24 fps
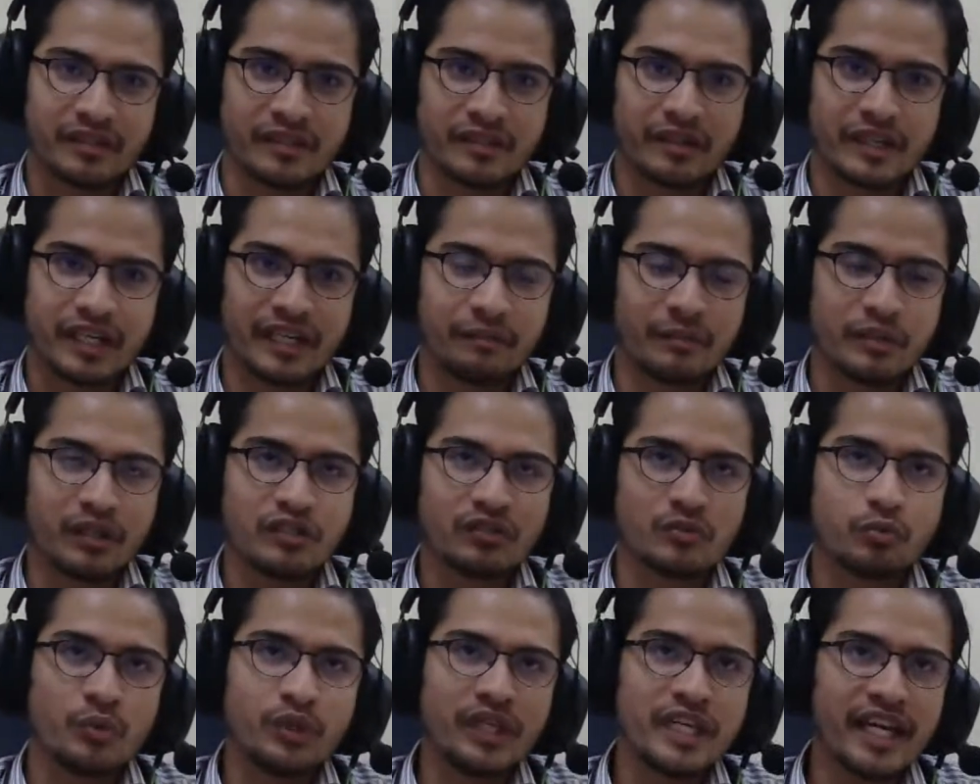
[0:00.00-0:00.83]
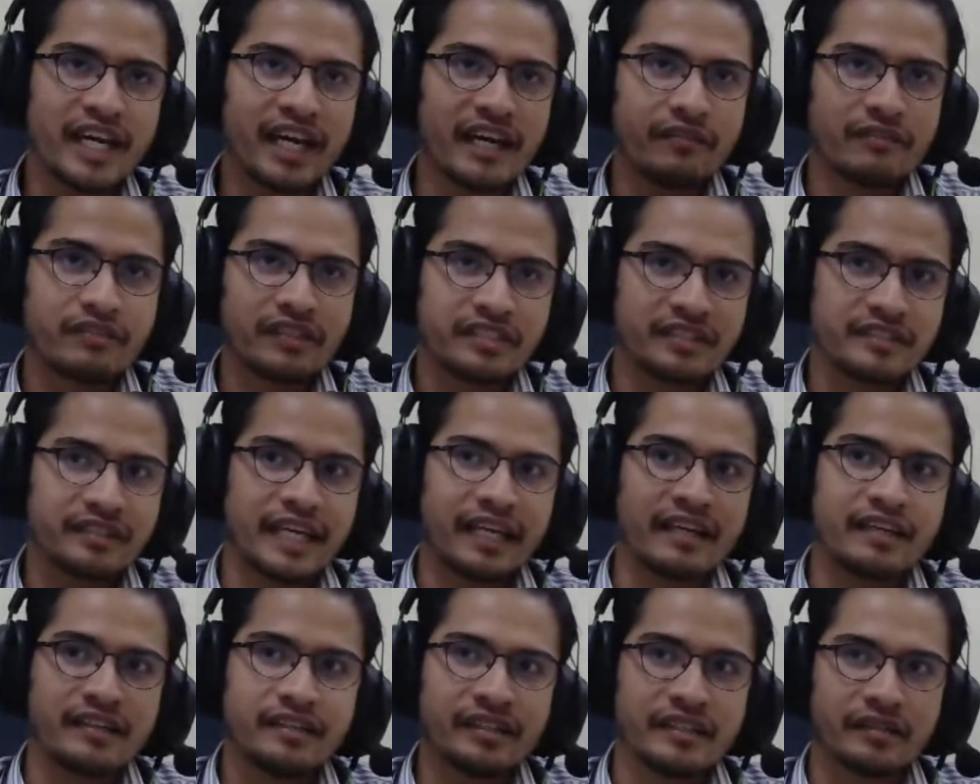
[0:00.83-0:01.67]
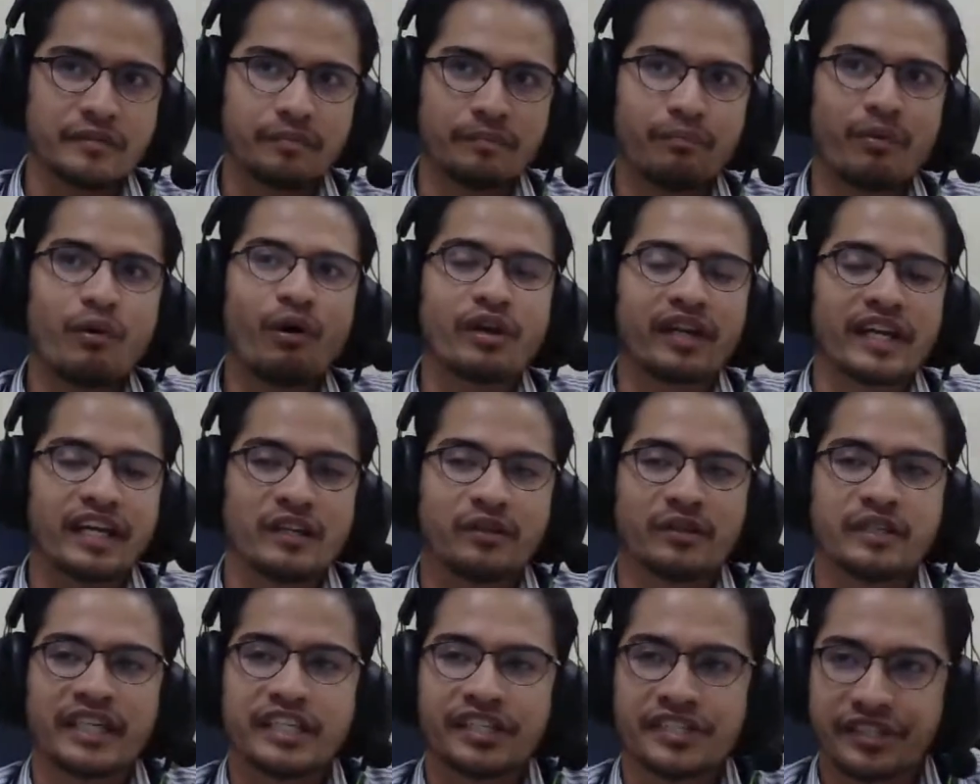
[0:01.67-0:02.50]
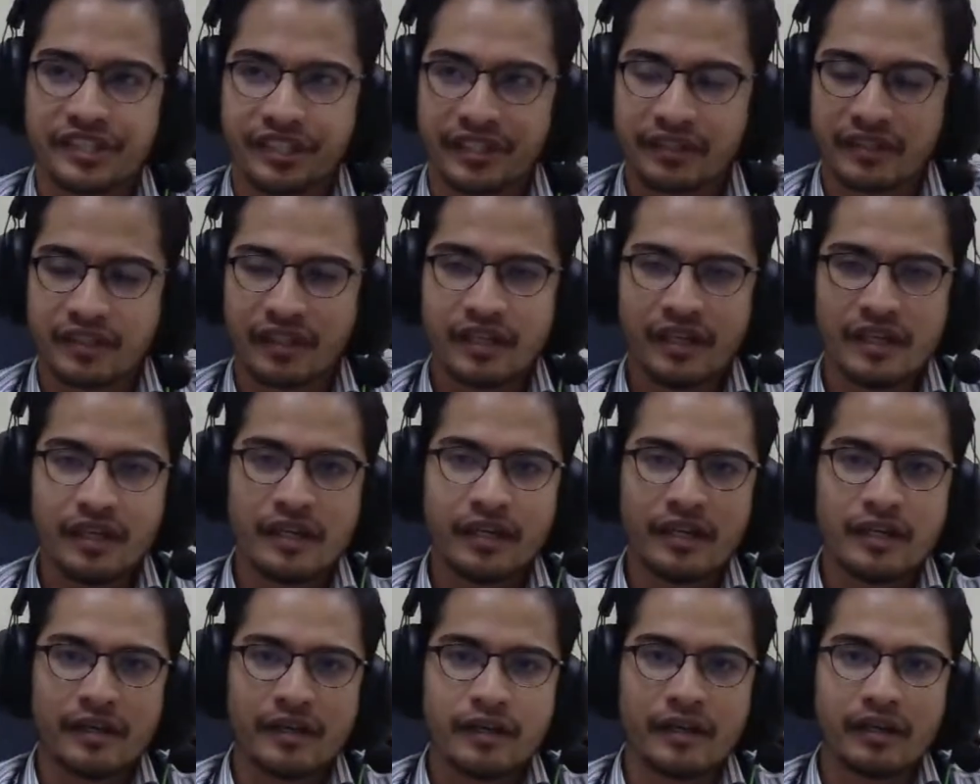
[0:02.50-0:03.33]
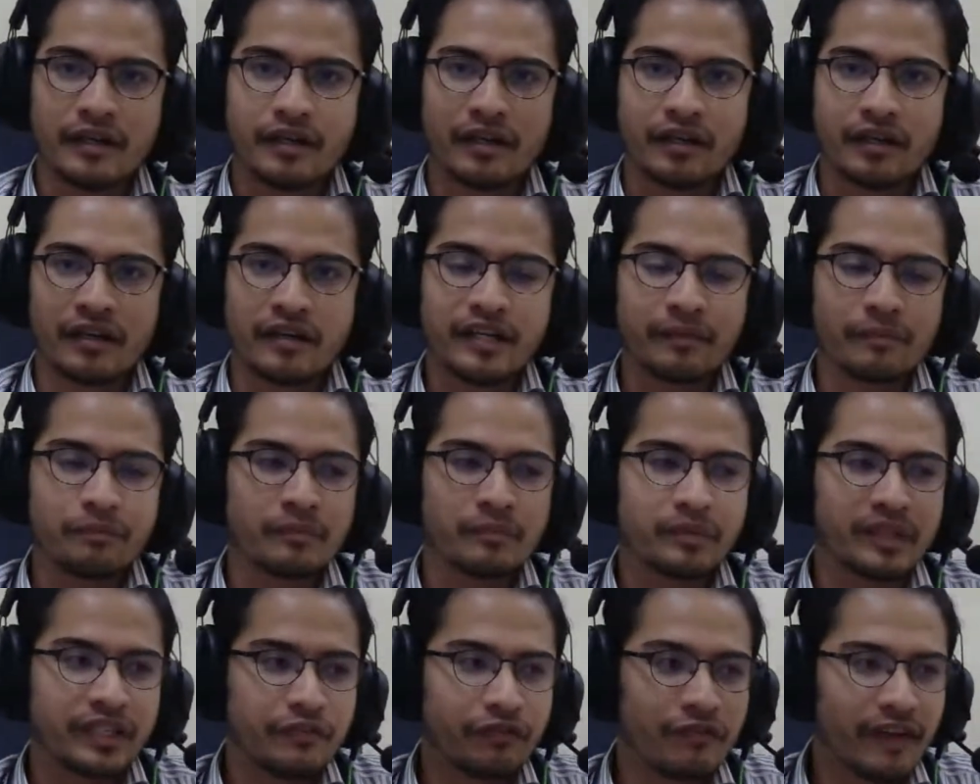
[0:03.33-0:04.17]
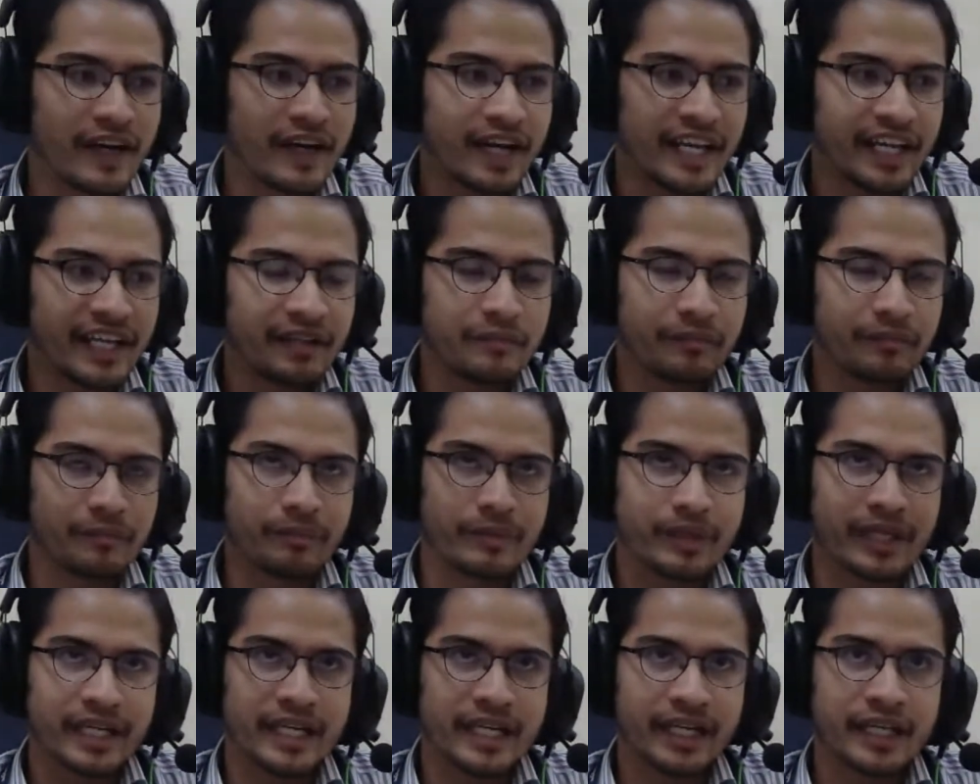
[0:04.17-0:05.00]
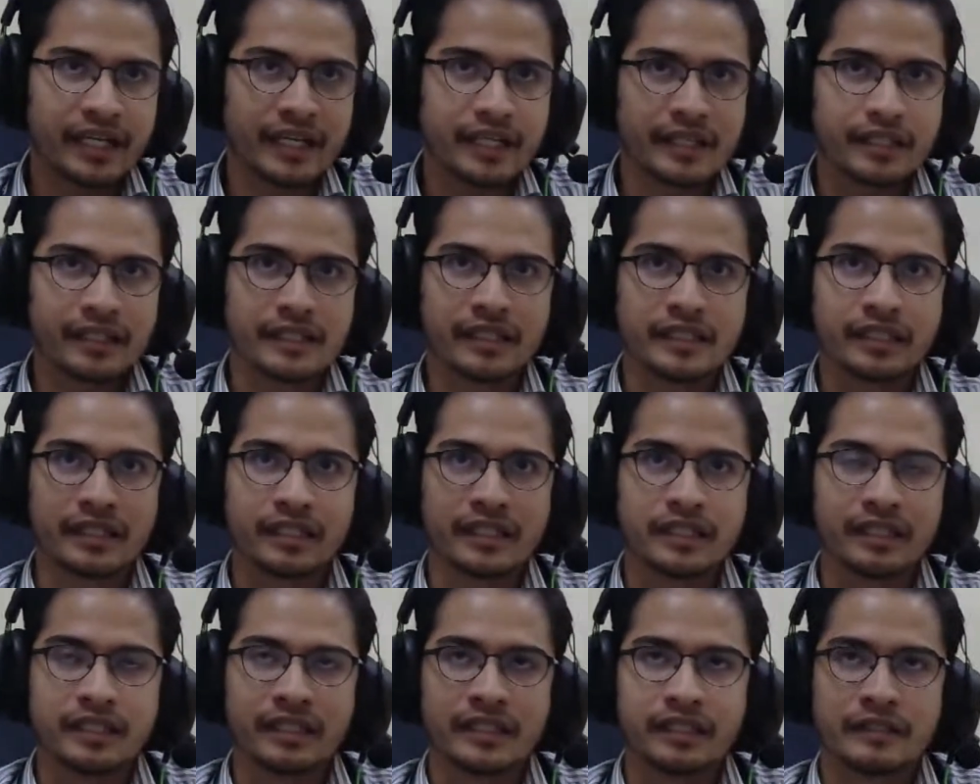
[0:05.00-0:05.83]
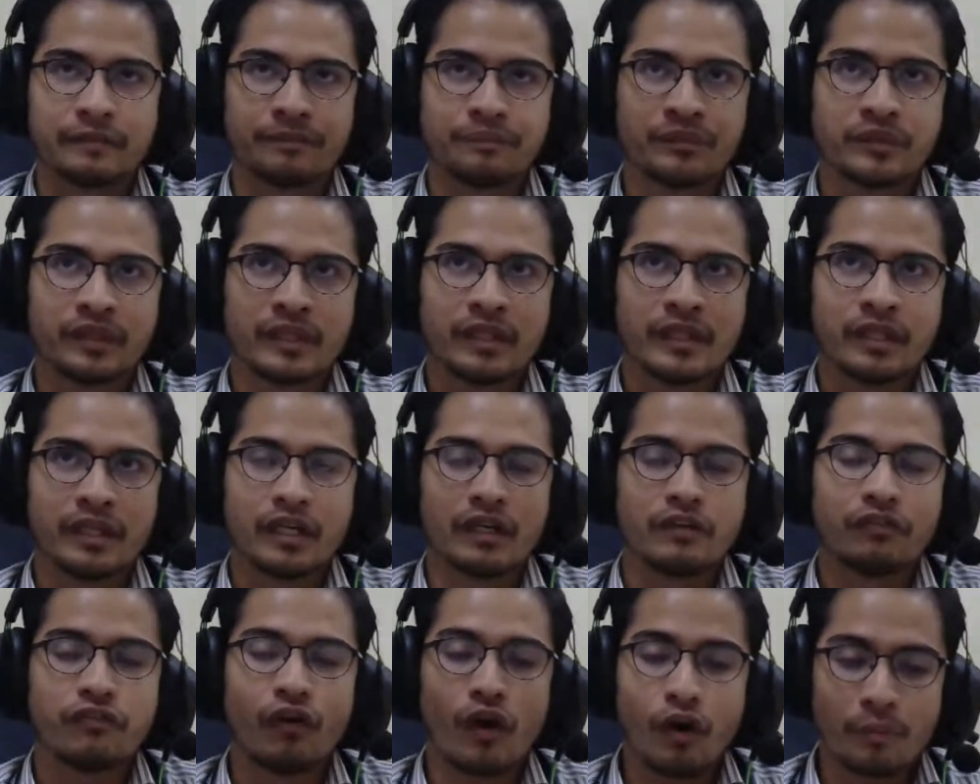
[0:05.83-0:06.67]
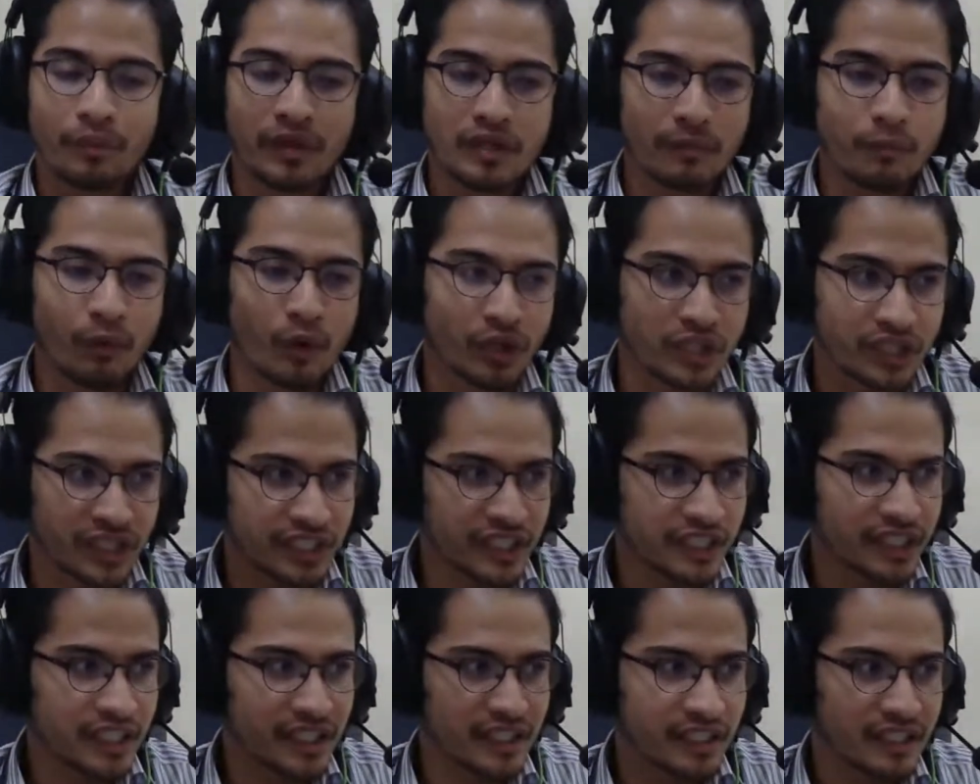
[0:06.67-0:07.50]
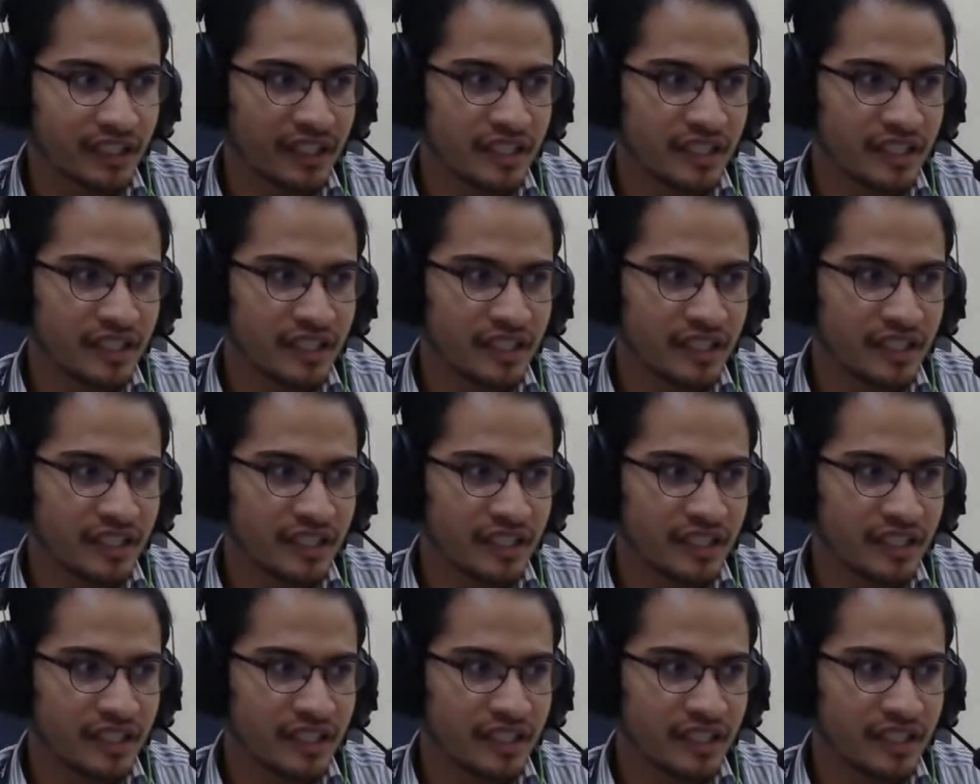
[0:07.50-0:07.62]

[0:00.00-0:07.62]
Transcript: All right, because we have a standard port allocation, all right, defined by a formal body, lah,